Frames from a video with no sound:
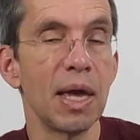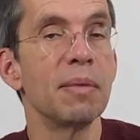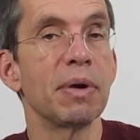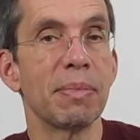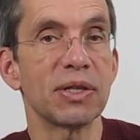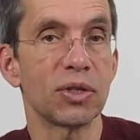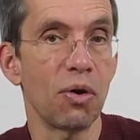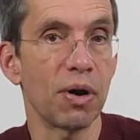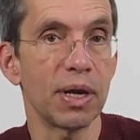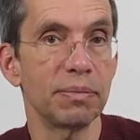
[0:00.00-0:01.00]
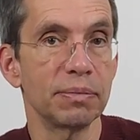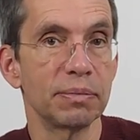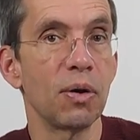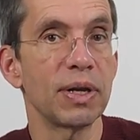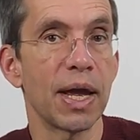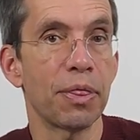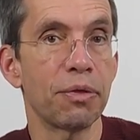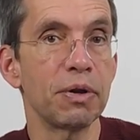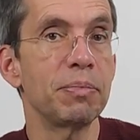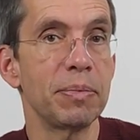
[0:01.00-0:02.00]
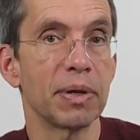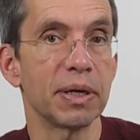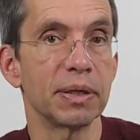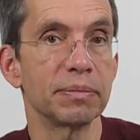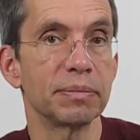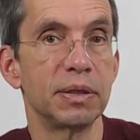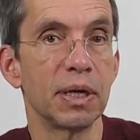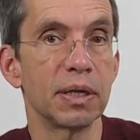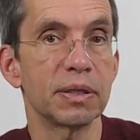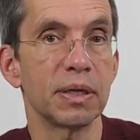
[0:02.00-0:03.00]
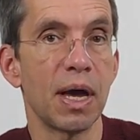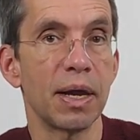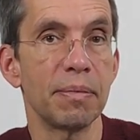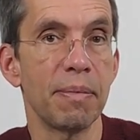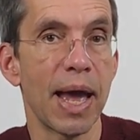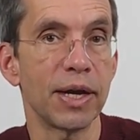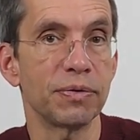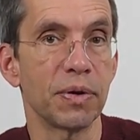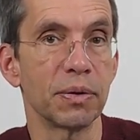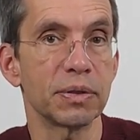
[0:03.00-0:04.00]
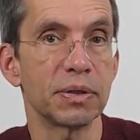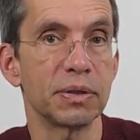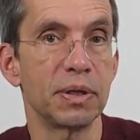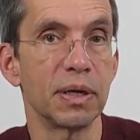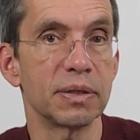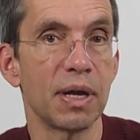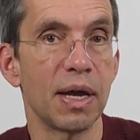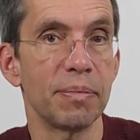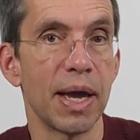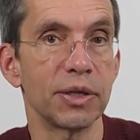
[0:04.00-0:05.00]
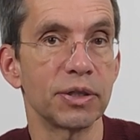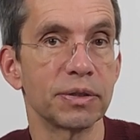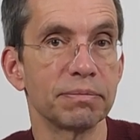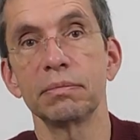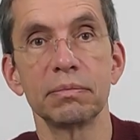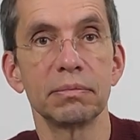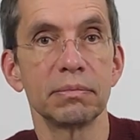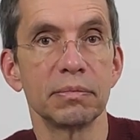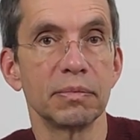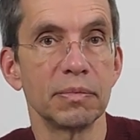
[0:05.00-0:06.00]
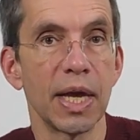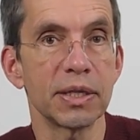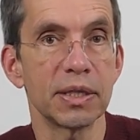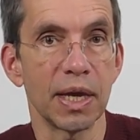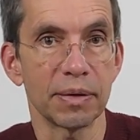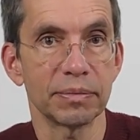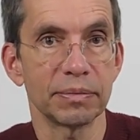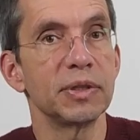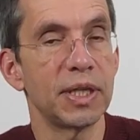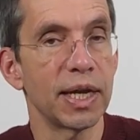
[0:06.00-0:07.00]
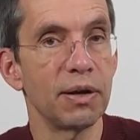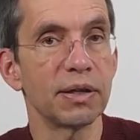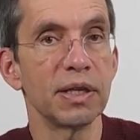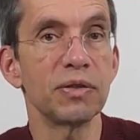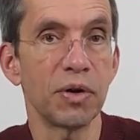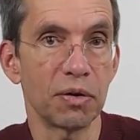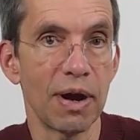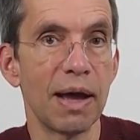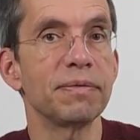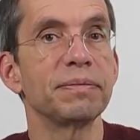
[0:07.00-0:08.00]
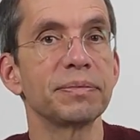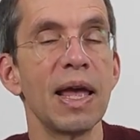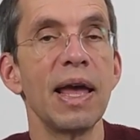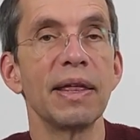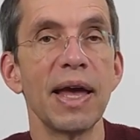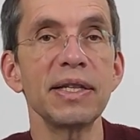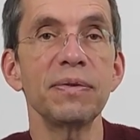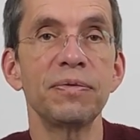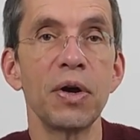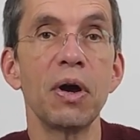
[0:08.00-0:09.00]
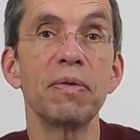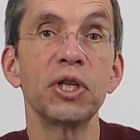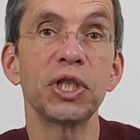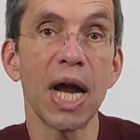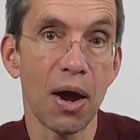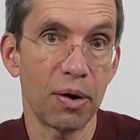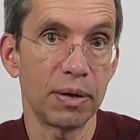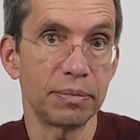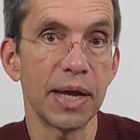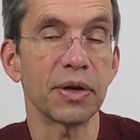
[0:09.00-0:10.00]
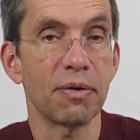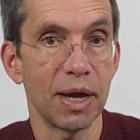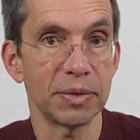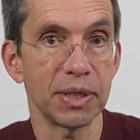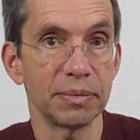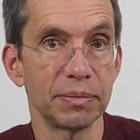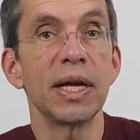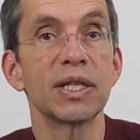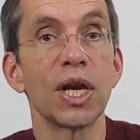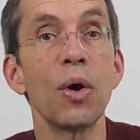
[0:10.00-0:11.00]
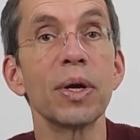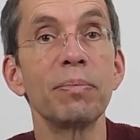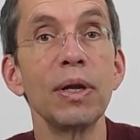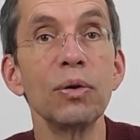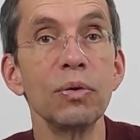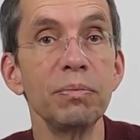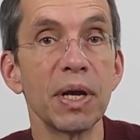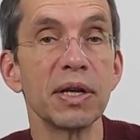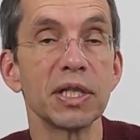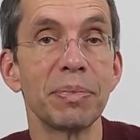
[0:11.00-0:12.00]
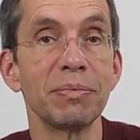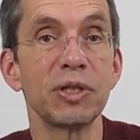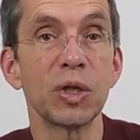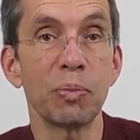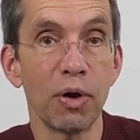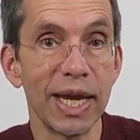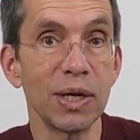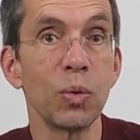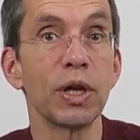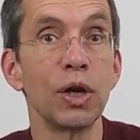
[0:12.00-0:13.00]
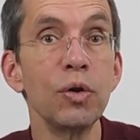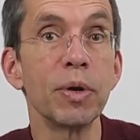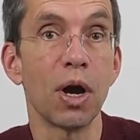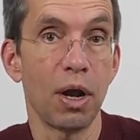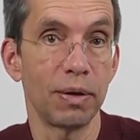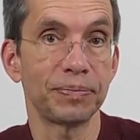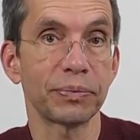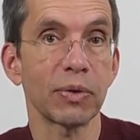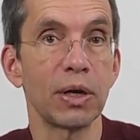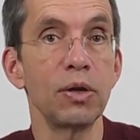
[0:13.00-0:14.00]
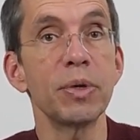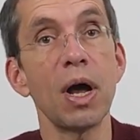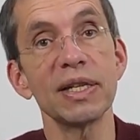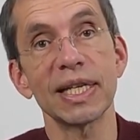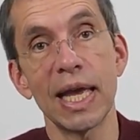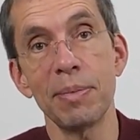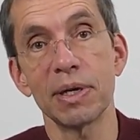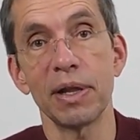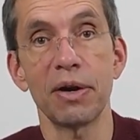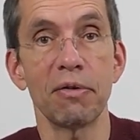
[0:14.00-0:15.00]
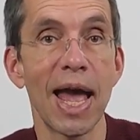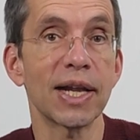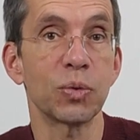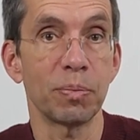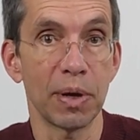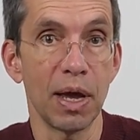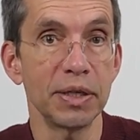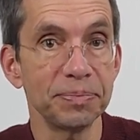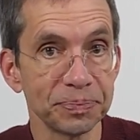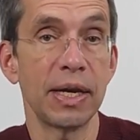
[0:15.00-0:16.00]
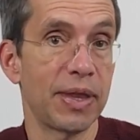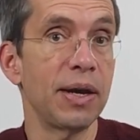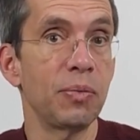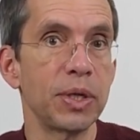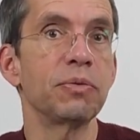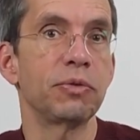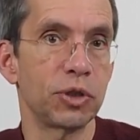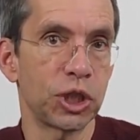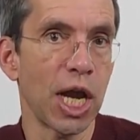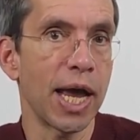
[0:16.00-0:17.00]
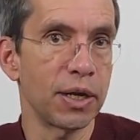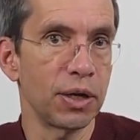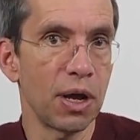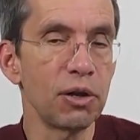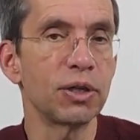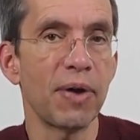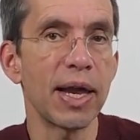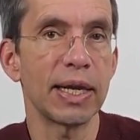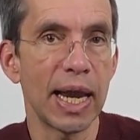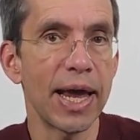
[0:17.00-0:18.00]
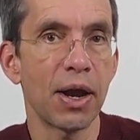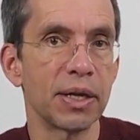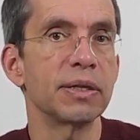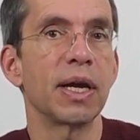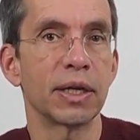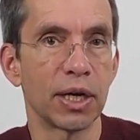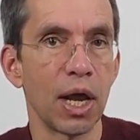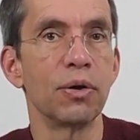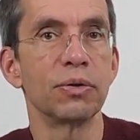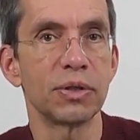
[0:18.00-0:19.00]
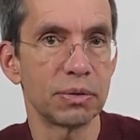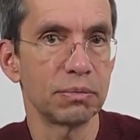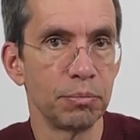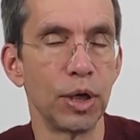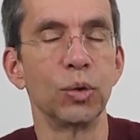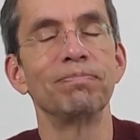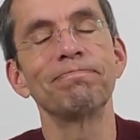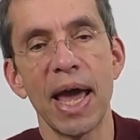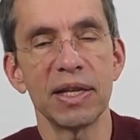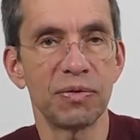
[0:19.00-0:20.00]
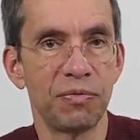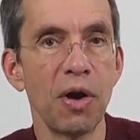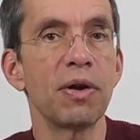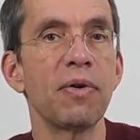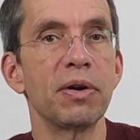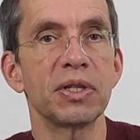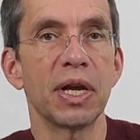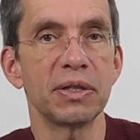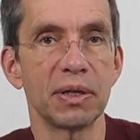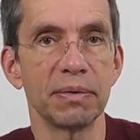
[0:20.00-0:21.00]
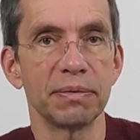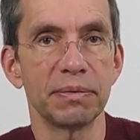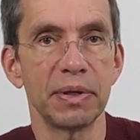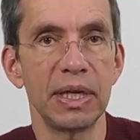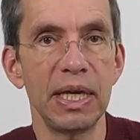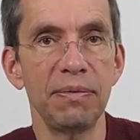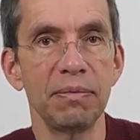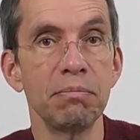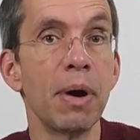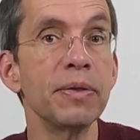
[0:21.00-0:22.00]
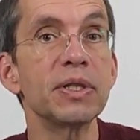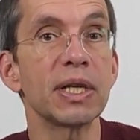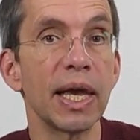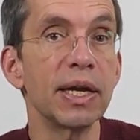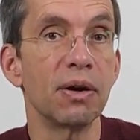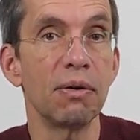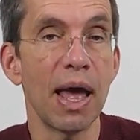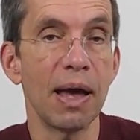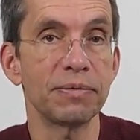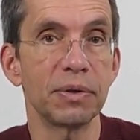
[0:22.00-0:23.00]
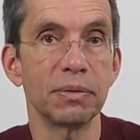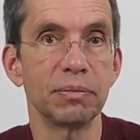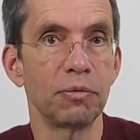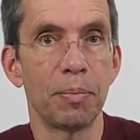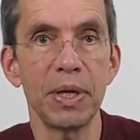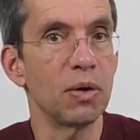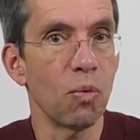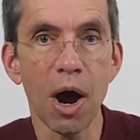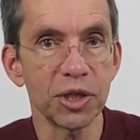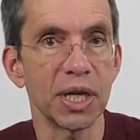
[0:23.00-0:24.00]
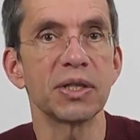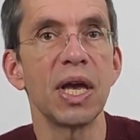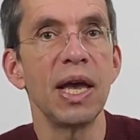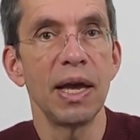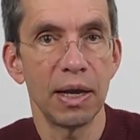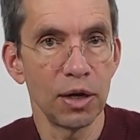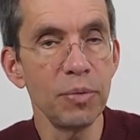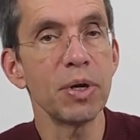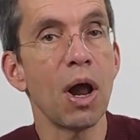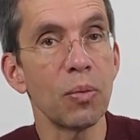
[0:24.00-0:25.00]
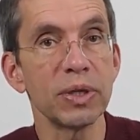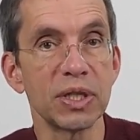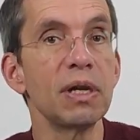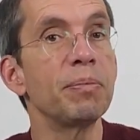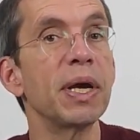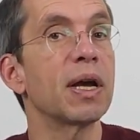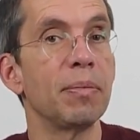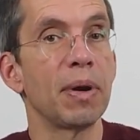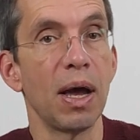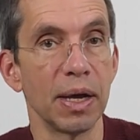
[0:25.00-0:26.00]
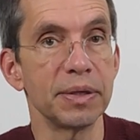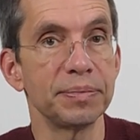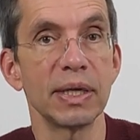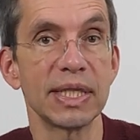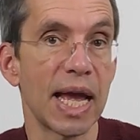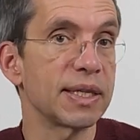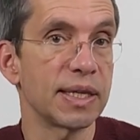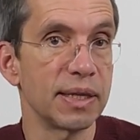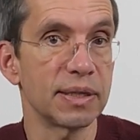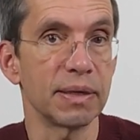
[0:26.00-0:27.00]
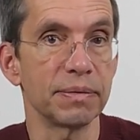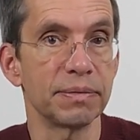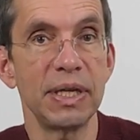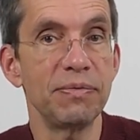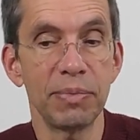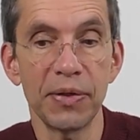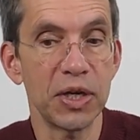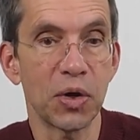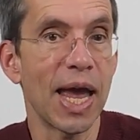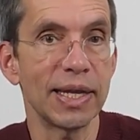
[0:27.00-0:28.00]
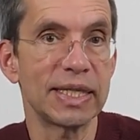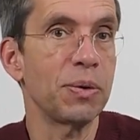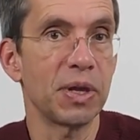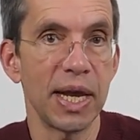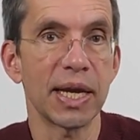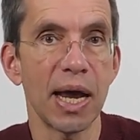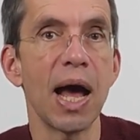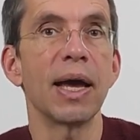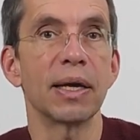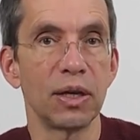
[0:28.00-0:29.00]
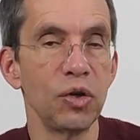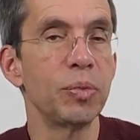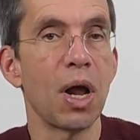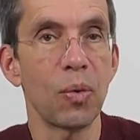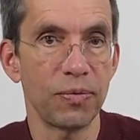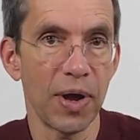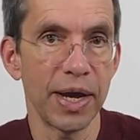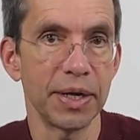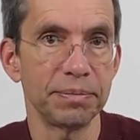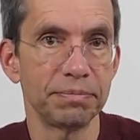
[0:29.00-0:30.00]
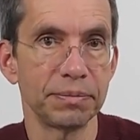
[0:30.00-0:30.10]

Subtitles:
But my story only had 3 people in it. Does not match, folks. Does not match. Next thing, take a look at this photograph. That's a photo of the shower at the crime scene. It's glowing blue because it's been sprayed with luminol. Luminol is a chemical that reacts with blood, and then when you shine an ultraviolet light on it, it glows blue. And it's very, very sensitive. Even months later, after repeated washings, luminol will still pick up blood. It's that sensitive. Even blood that you can't see with the naked eye, luminol will find it.